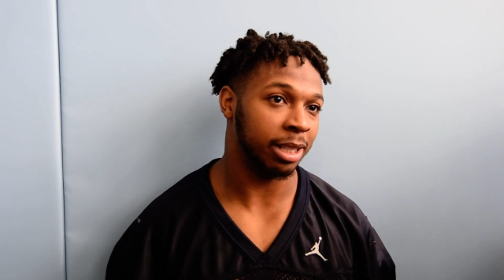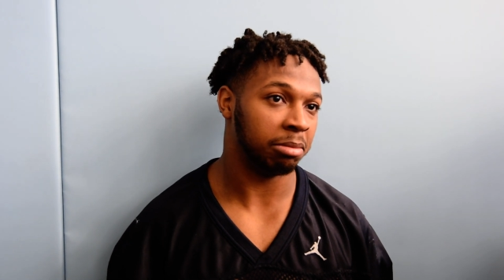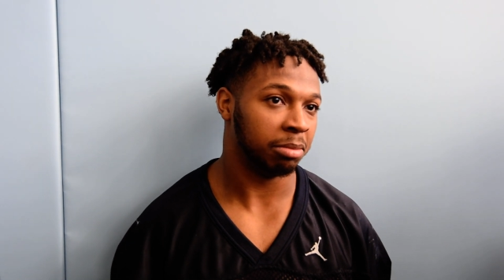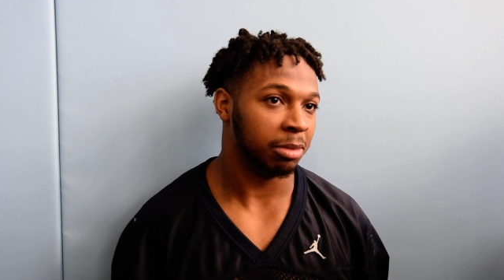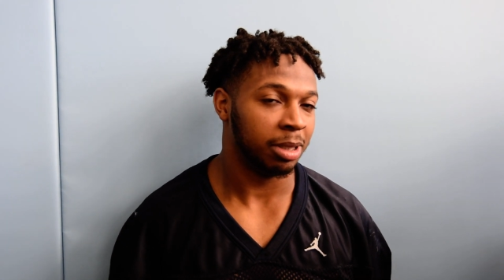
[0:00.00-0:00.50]
And
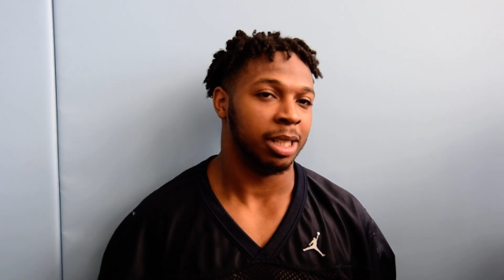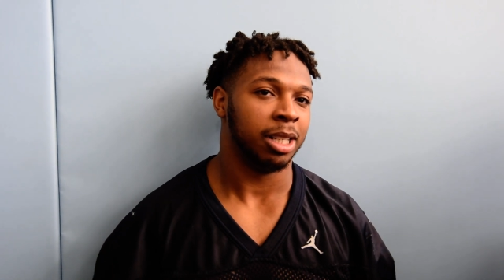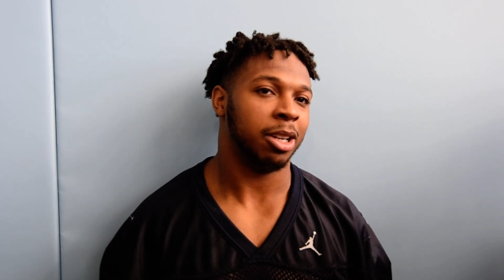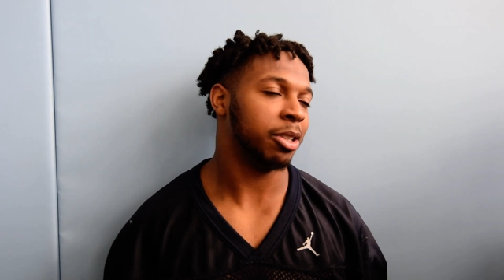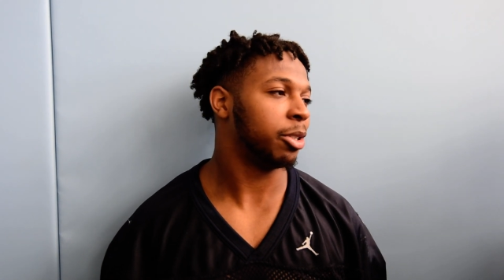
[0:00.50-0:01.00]

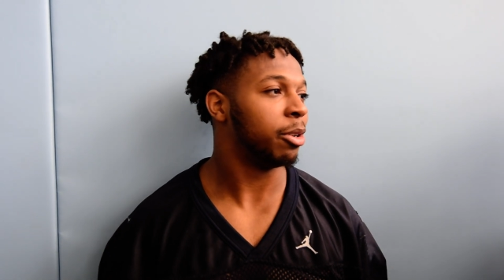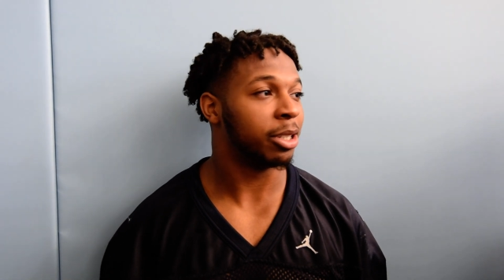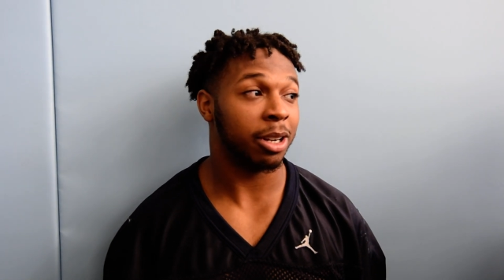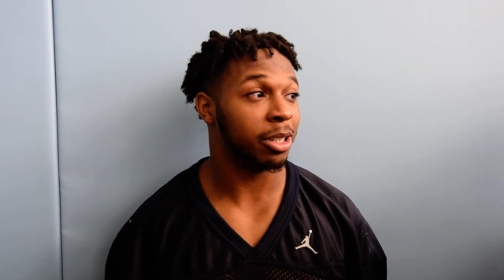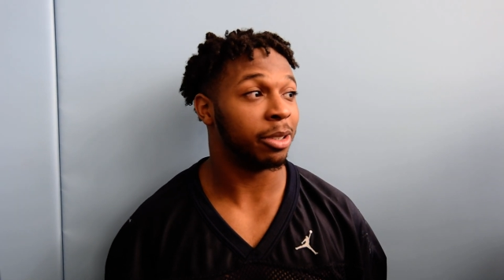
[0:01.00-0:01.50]
as long as you go
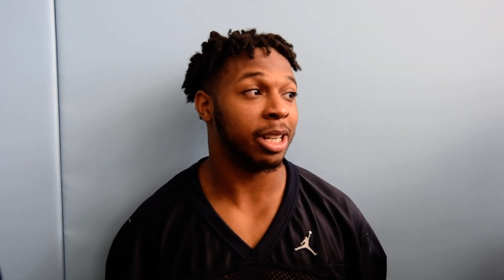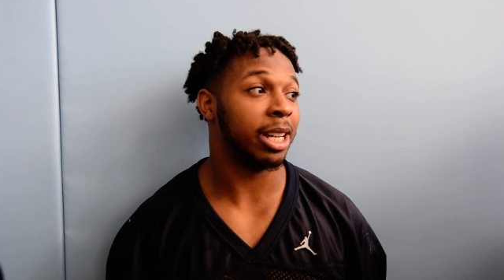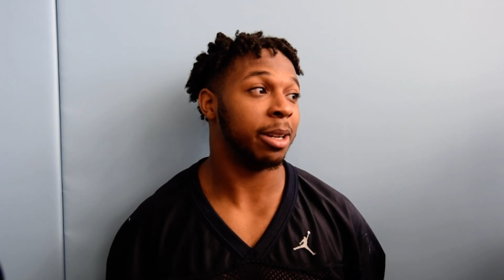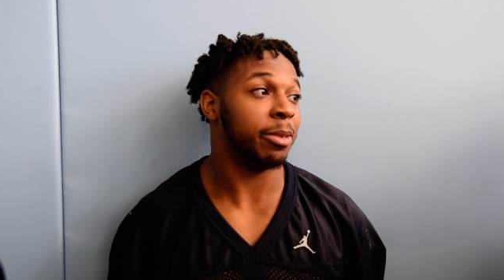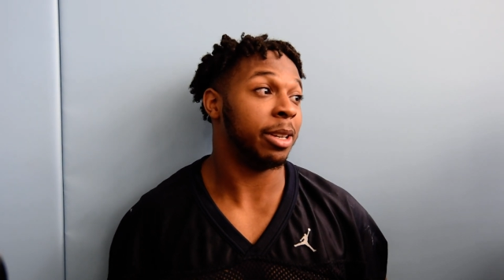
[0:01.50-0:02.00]
as hard as you
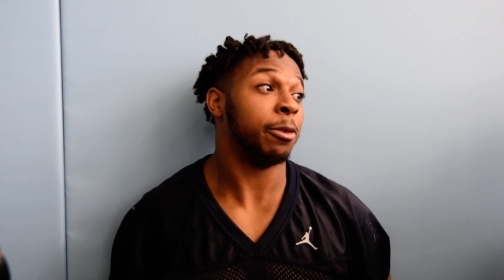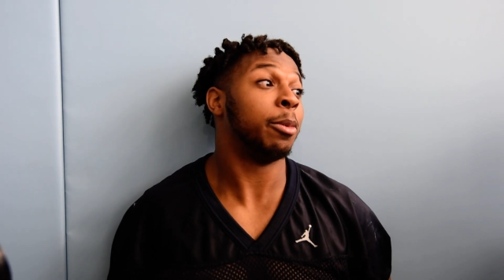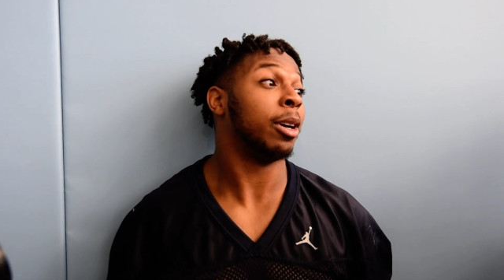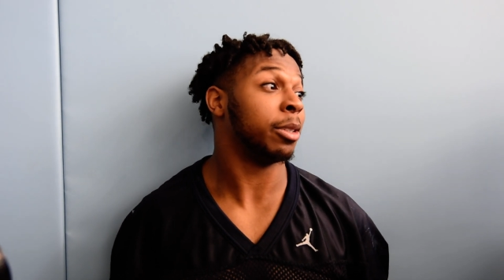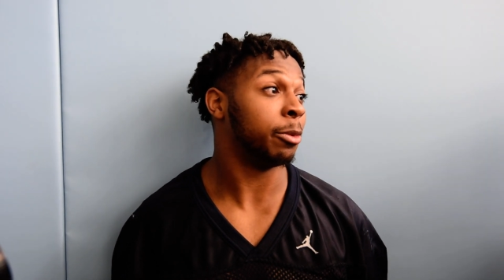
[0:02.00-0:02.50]
can, I mean,
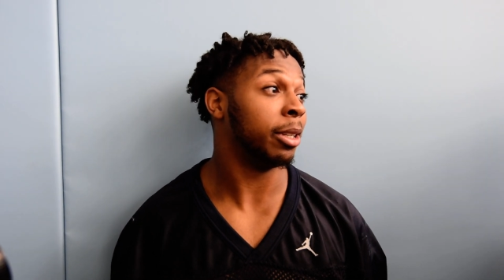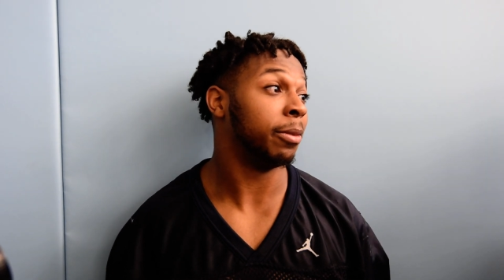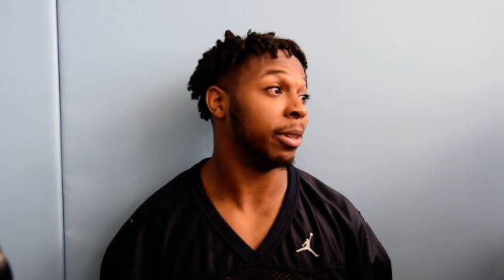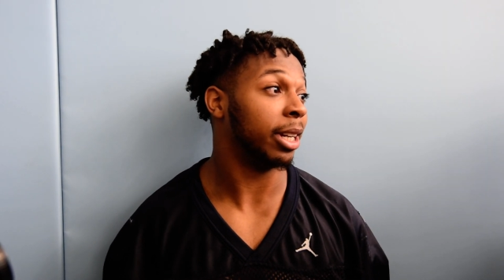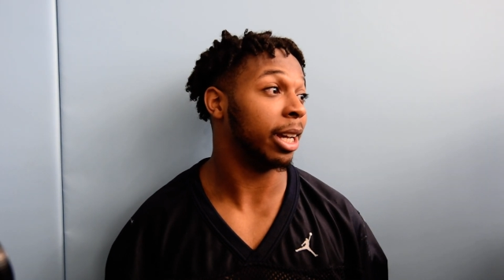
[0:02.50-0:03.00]
football is a really
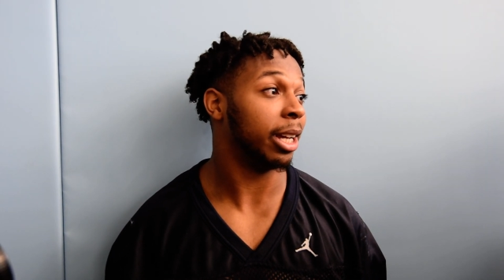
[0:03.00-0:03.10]
fun